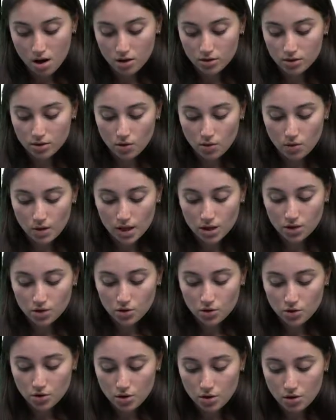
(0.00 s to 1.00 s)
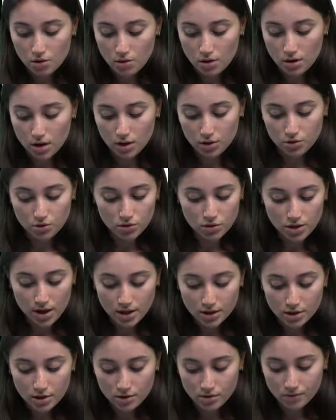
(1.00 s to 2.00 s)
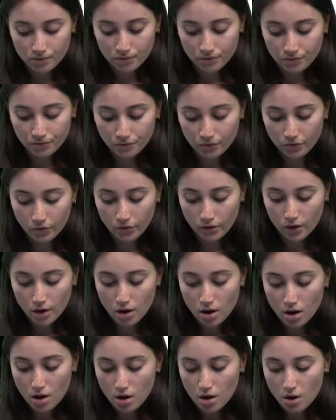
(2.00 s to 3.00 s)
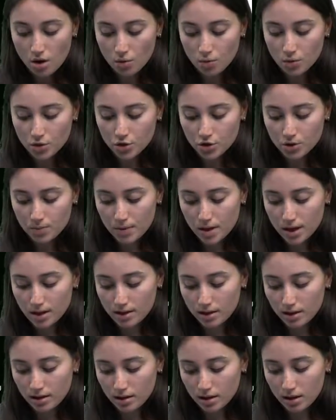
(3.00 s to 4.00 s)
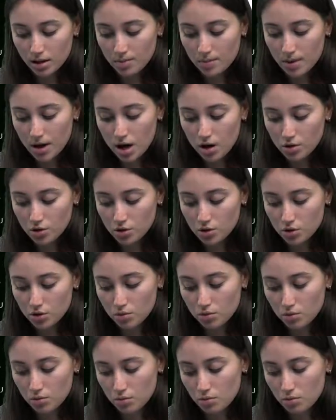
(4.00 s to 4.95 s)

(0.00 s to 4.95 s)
So introduction, which is basically about